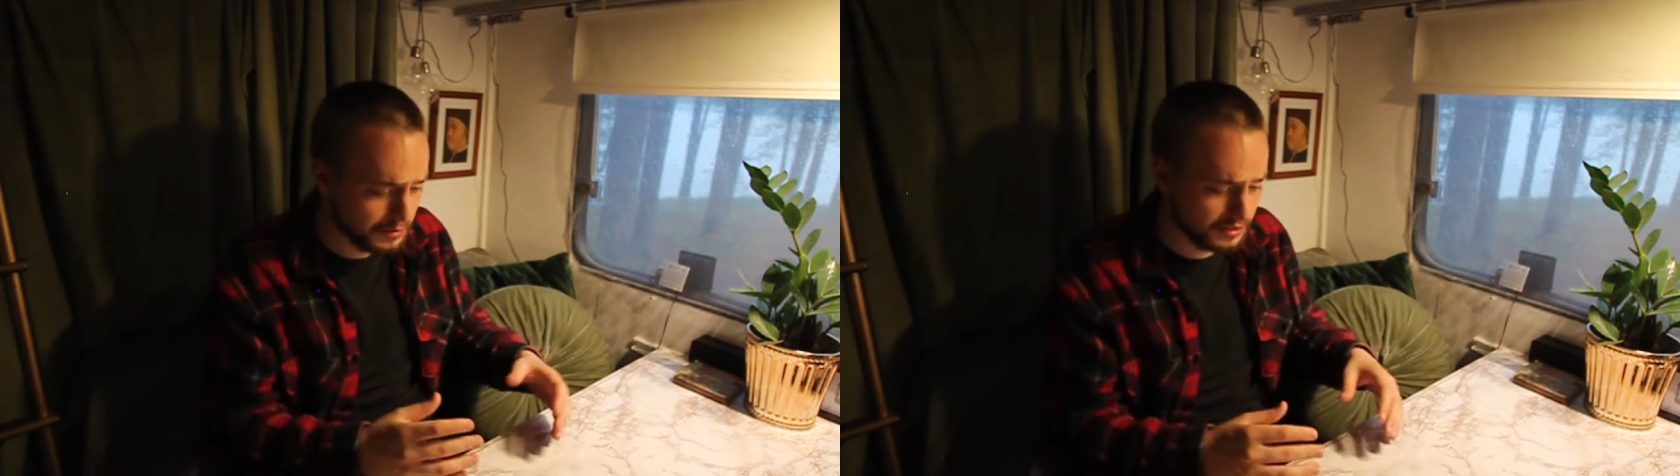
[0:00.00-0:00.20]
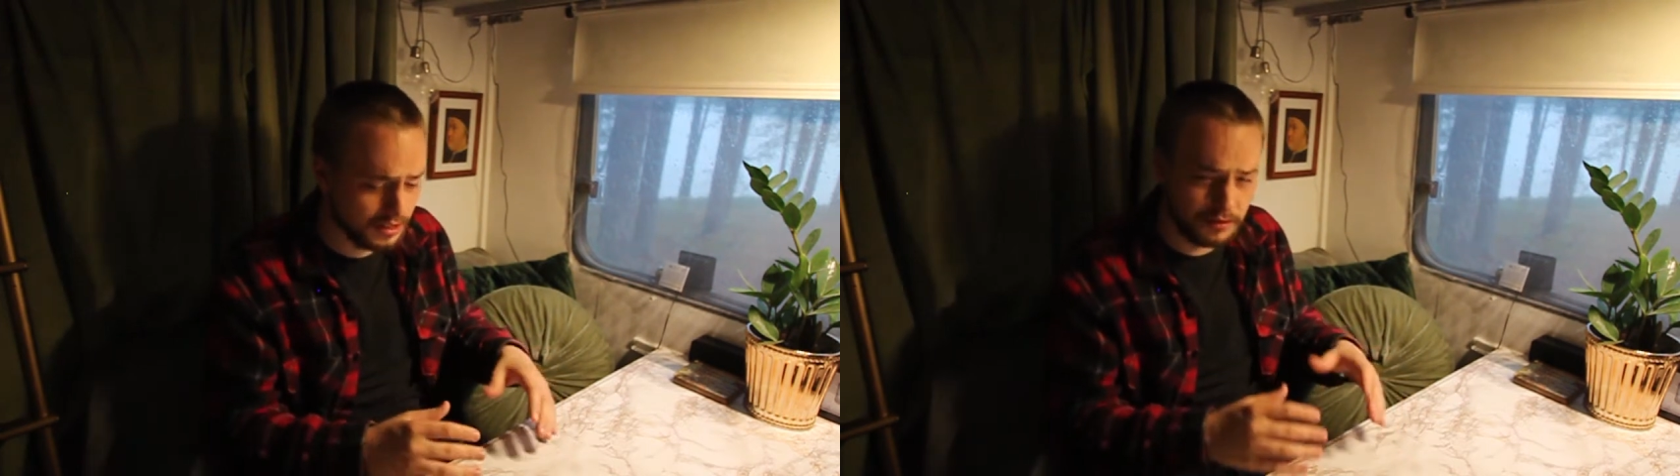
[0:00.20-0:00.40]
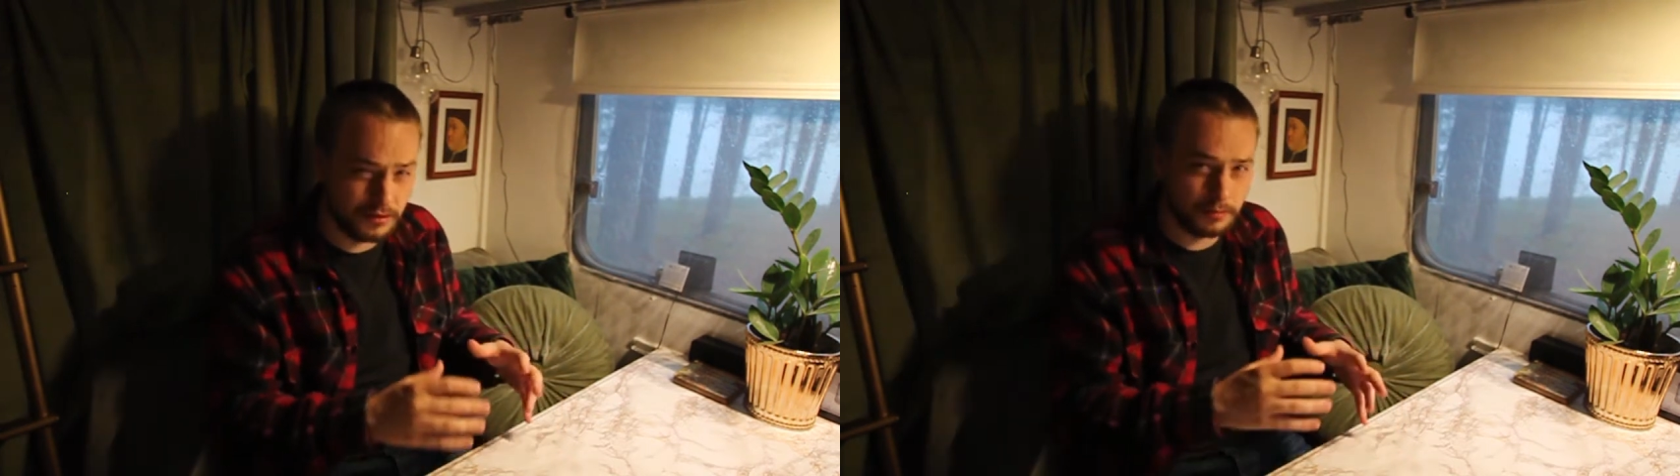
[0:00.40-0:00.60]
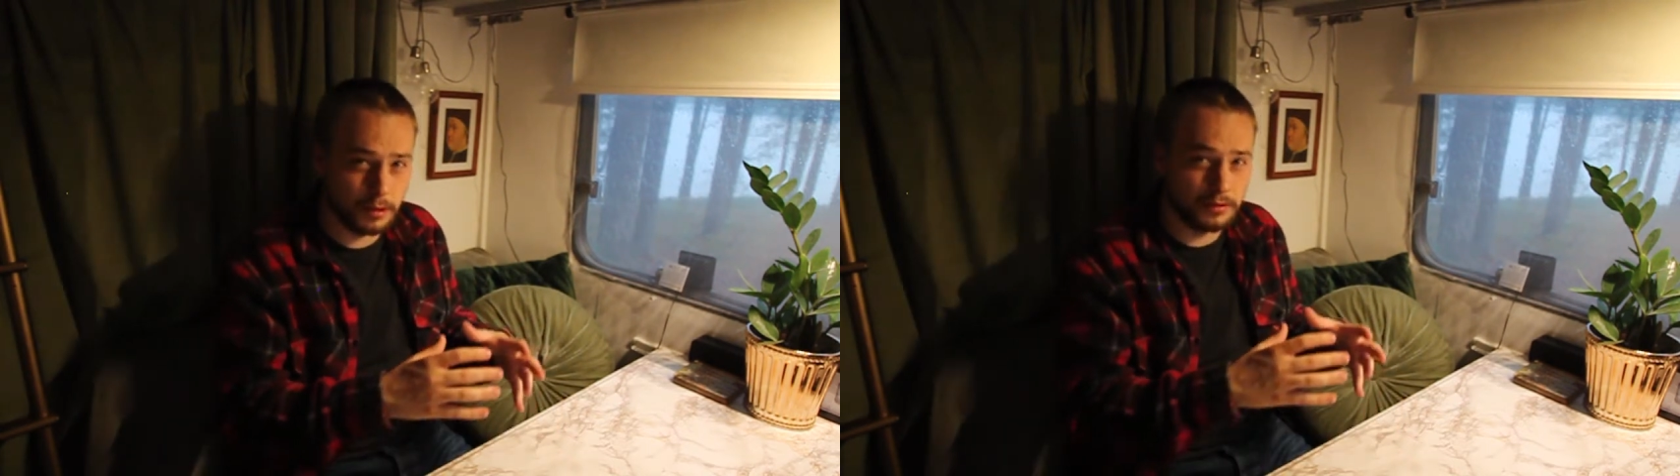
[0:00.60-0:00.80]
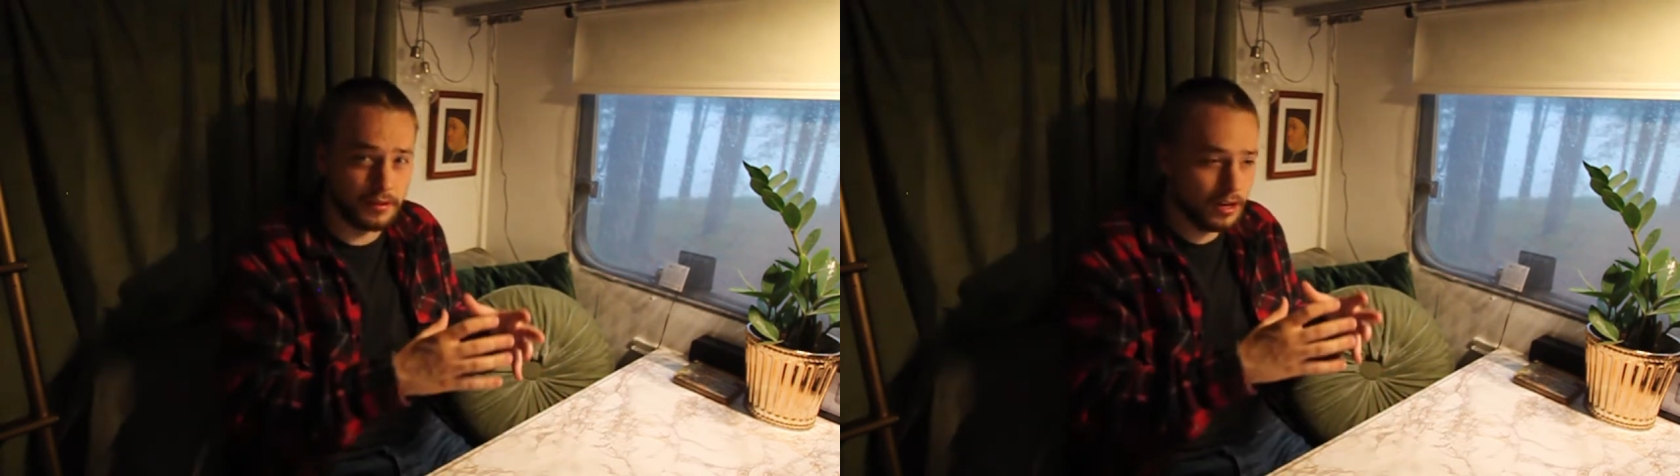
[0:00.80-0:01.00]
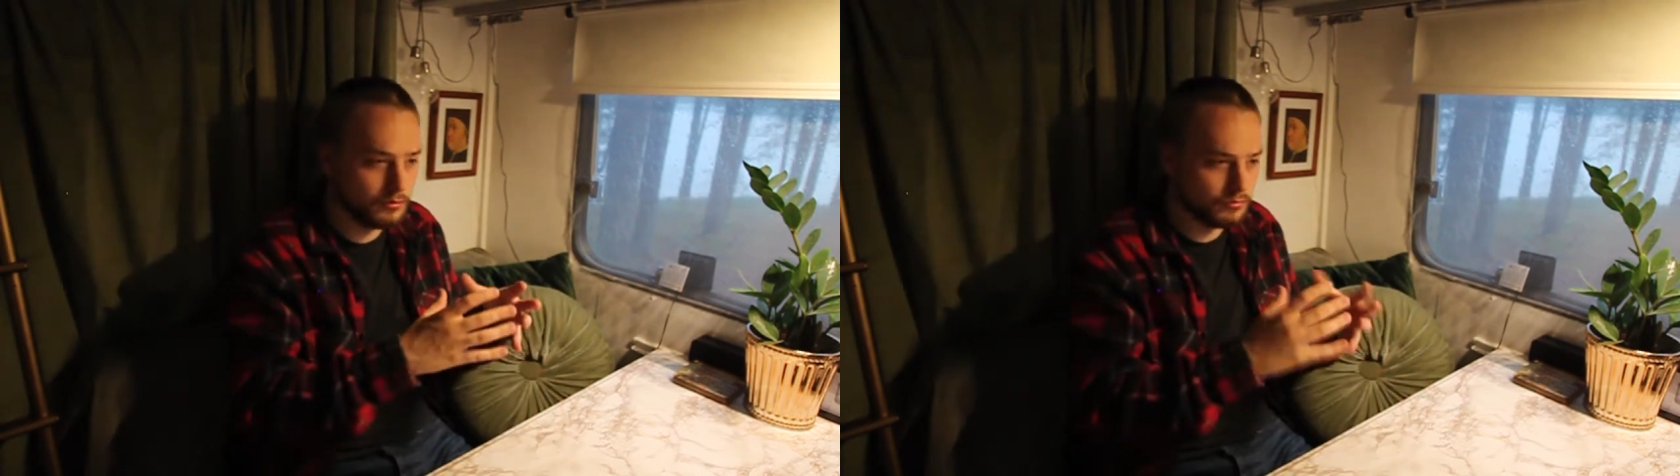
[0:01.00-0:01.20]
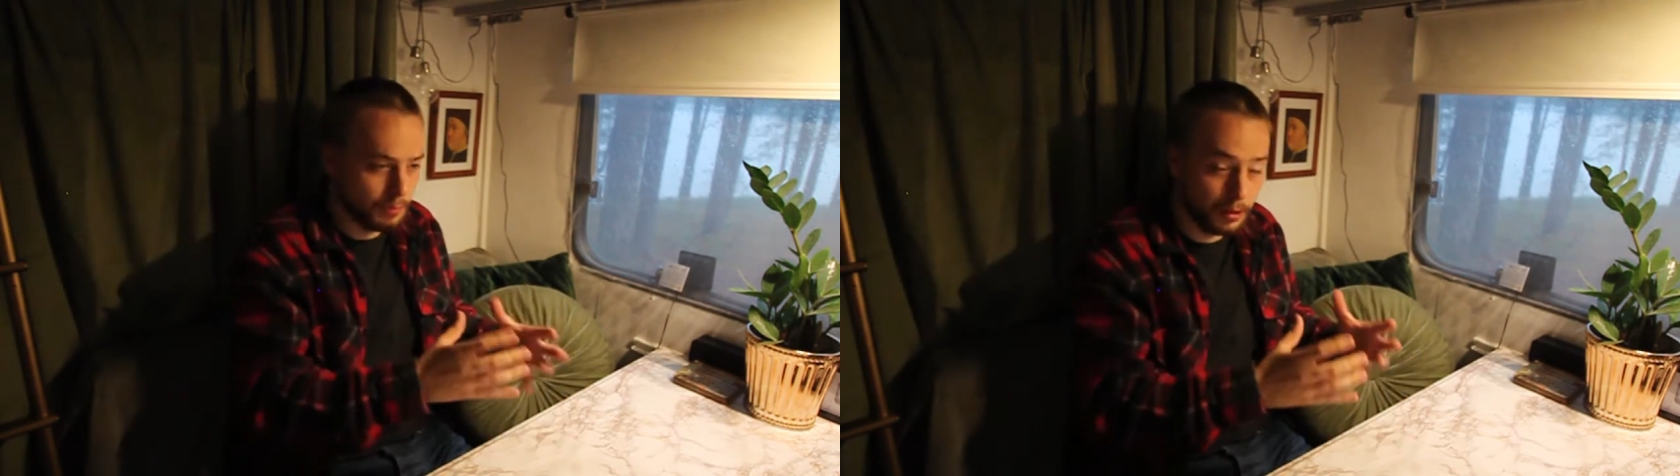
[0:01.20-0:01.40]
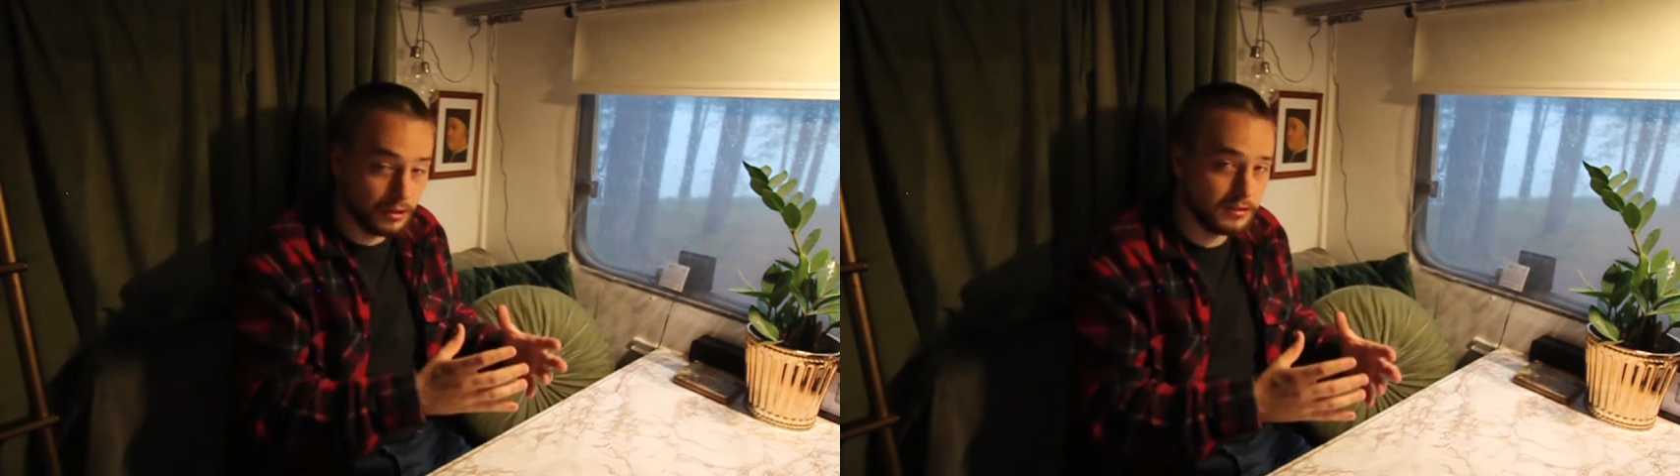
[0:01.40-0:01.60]
itself is both
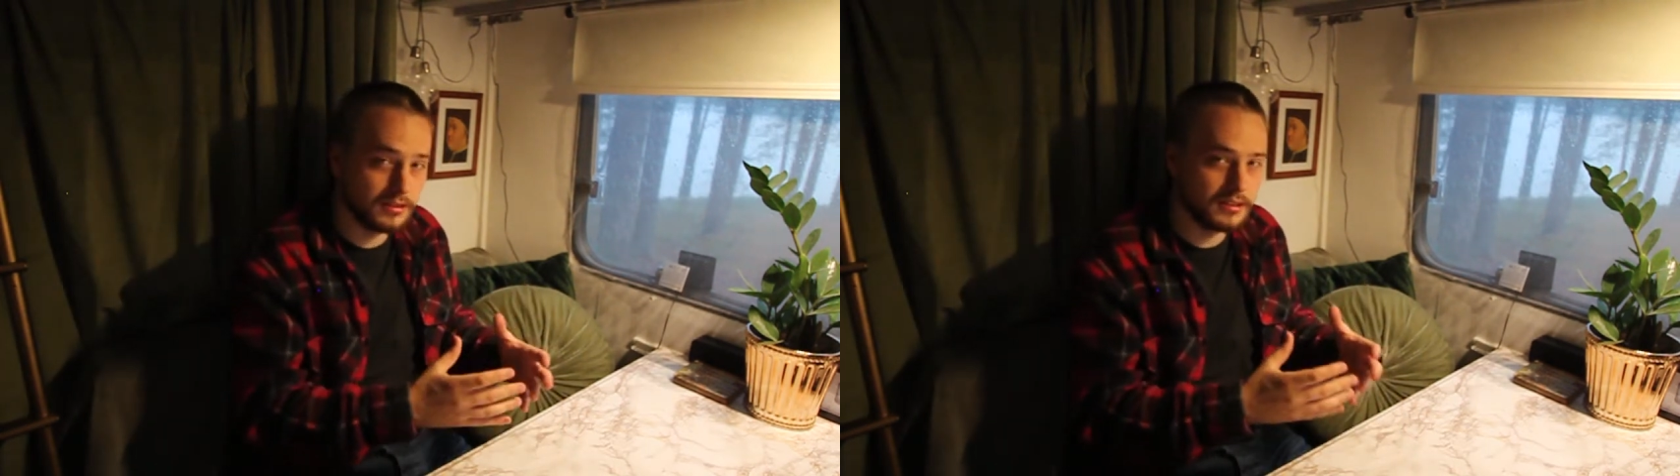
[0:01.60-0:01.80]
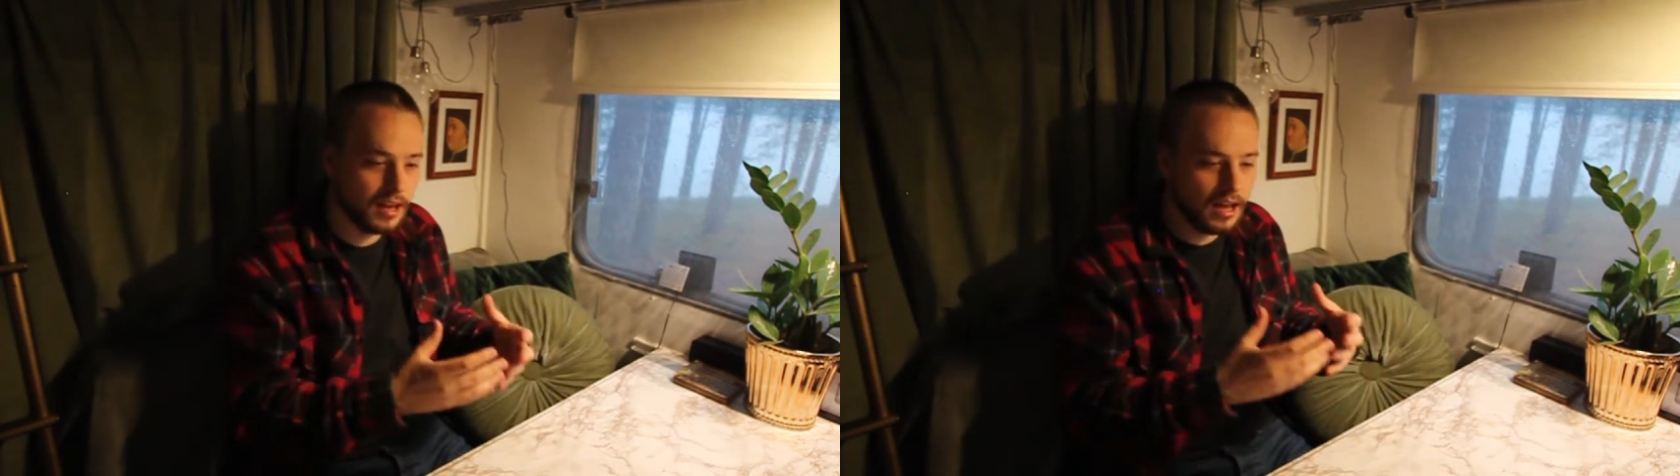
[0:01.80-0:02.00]
repulsed